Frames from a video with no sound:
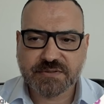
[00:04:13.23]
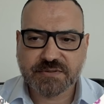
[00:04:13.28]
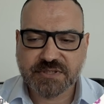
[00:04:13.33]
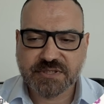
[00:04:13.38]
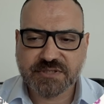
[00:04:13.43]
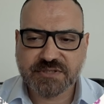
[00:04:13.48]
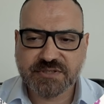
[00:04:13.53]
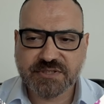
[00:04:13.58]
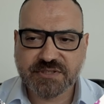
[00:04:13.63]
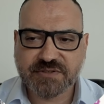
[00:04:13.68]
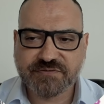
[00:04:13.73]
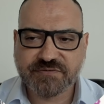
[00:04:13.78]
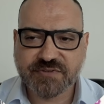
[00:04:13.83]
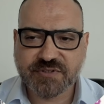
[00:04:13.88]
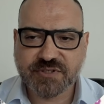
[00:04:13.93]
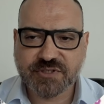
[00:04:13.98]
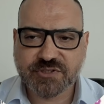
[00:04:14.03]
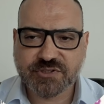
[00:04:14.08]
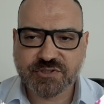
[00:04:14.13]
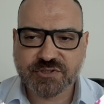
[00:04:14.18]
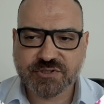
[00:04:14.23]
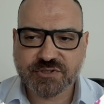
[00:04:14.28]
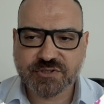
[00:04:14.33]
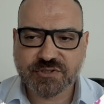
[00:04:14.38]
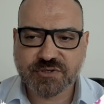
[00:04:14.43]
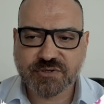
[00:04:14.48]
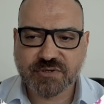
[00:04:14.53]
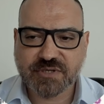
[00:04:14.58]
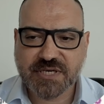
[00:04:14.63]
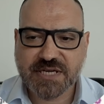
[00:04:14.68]
it did finish
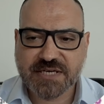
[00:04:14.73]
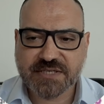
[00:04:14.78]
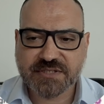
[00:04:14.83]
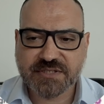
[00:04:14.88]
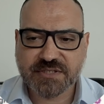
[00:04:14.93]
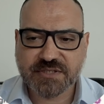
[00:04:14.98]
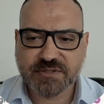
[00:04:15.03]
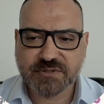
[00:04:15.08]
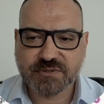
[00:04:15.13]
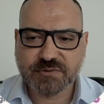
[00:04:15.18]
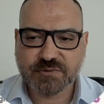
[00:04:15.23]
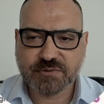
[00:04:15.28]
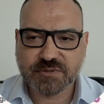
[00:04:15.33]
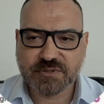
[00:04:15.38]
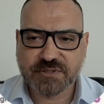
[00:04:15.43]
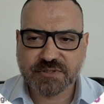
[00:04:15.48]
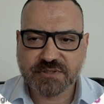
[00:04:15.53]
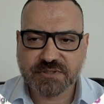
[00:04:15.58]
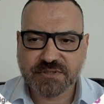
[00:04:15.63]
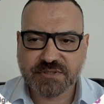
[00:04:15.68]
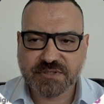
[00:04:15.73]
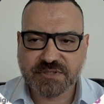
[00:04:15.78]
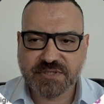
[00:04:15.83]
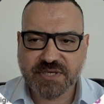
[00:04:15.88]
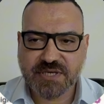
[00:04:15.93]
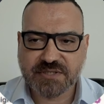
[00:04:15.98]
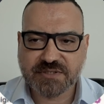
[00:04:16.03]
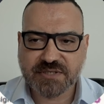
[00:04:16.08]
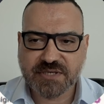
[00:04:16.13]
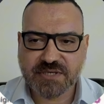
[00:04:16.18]
collecting all the
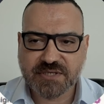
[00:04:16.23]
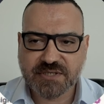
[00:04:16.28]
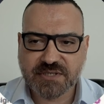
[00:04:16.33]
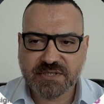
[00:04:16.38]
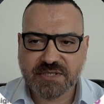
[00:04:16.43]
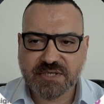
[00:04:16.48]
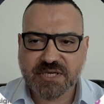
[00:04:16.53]
data.